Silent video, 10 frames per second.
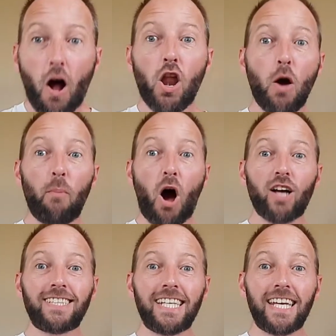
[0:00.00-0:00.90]
Follow
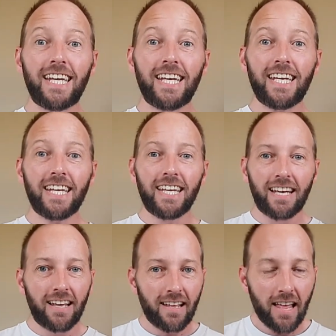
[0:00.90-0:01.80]
party!
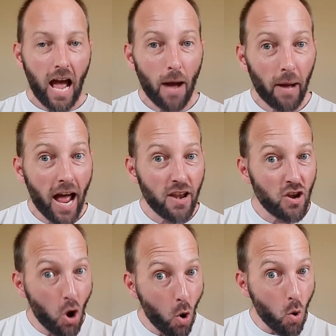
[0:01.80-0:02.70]
How
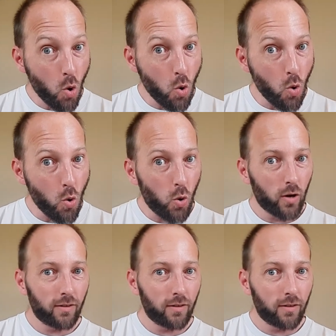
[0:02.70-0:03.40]
about no?